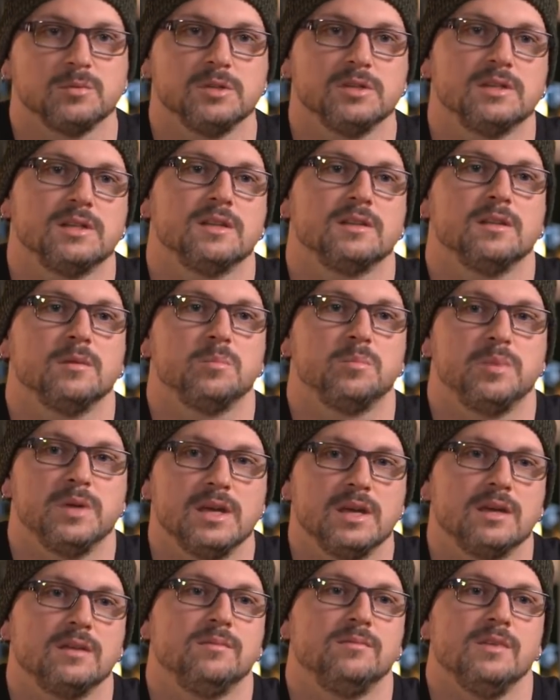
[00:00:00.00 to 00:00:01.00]
We looked at the
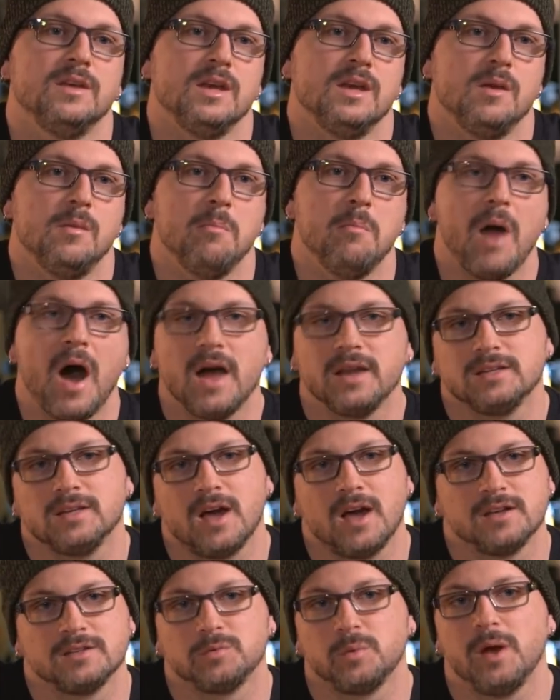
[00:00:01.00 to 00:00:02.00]
big
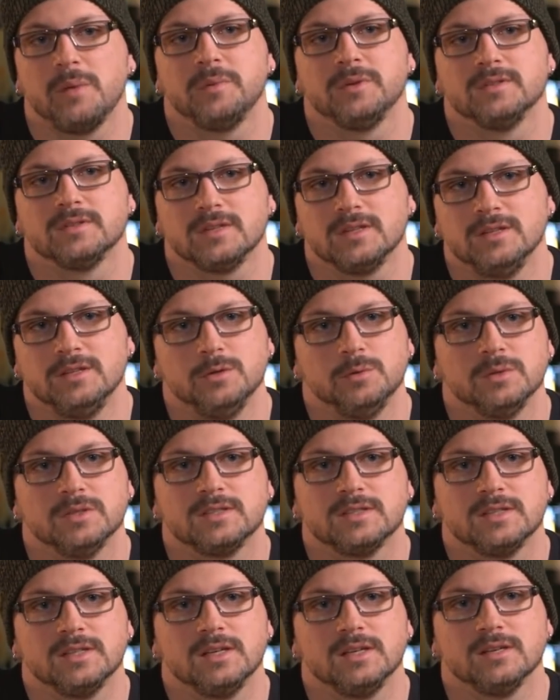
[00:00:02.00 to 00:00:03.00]
montage weapons that you
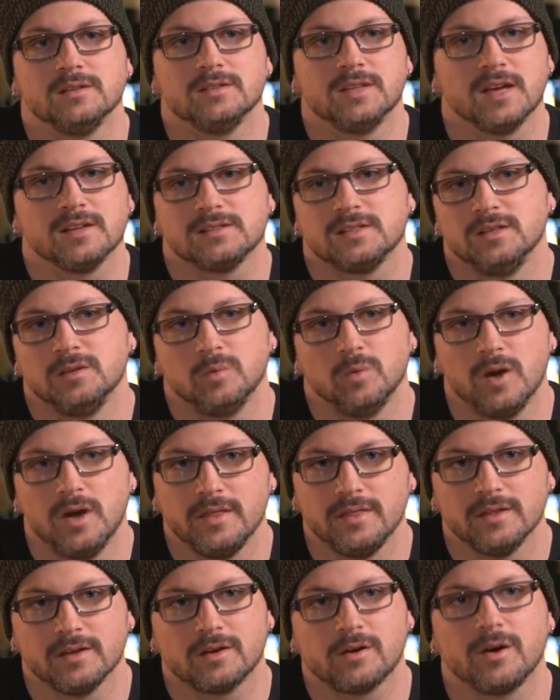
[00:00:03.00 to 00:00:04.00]
would see in Destiny
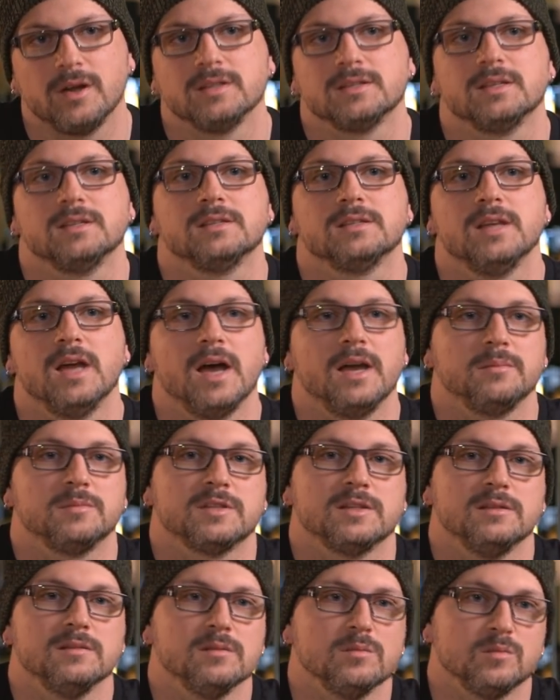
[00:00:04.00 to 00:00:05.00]
1, the crazy
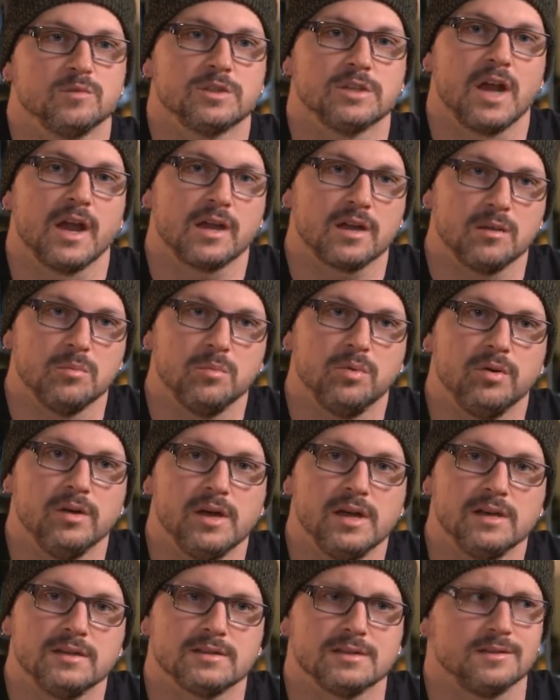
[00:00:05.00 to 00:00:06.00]
snipes and shotgun
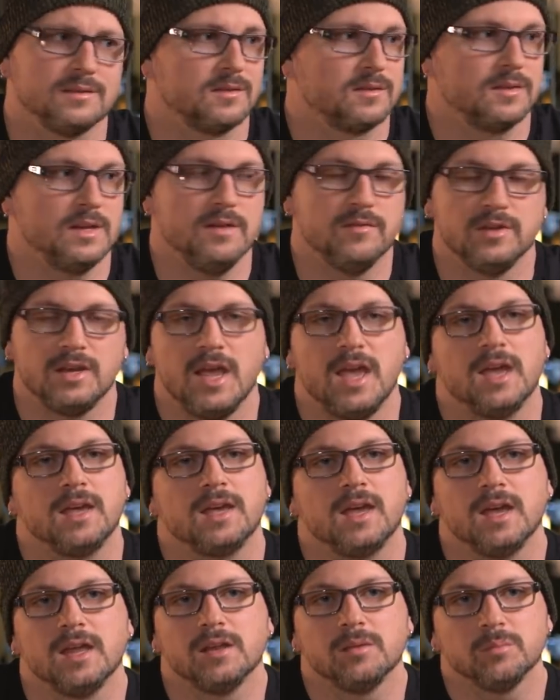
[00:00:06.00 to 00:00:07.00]
plays and even
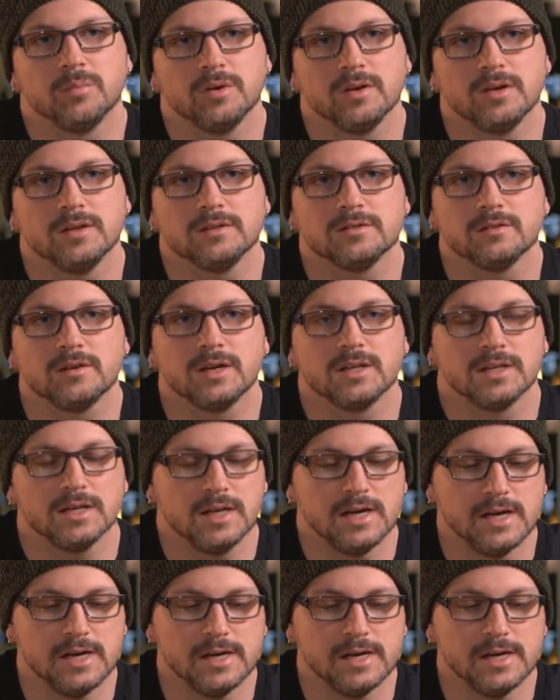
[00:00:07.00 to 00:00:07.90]
hand cannon plays, right?